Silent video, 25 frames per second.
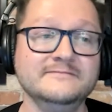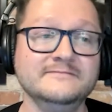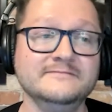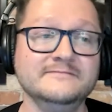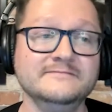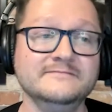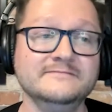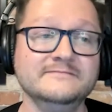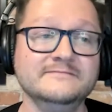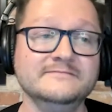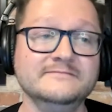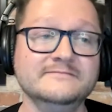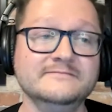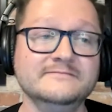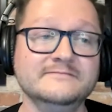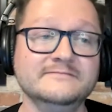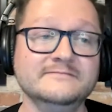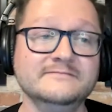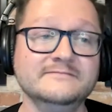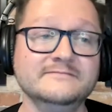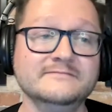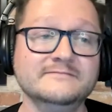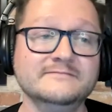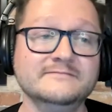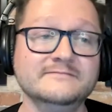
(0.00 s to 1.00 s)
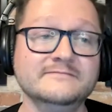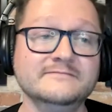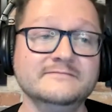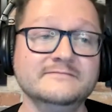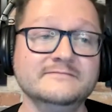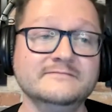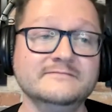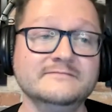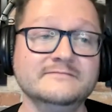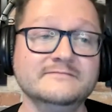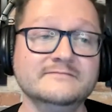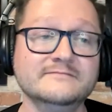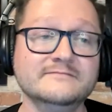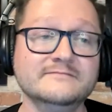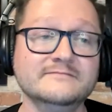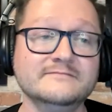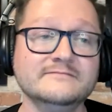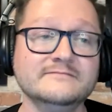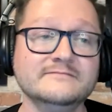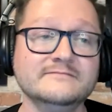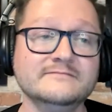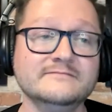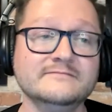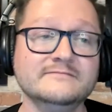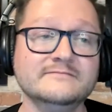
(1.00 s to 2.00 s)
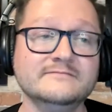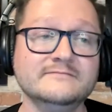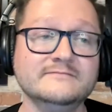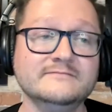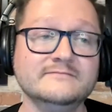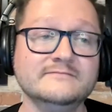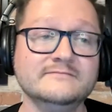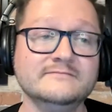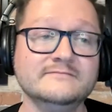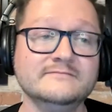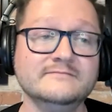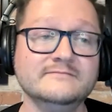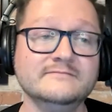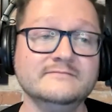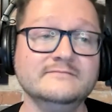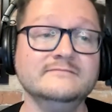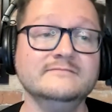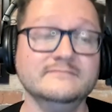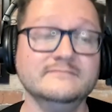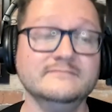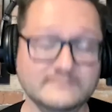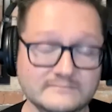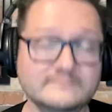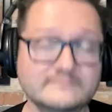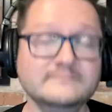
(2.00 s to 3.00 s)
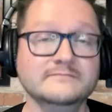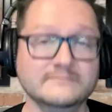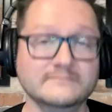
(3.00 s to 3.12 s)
(silent)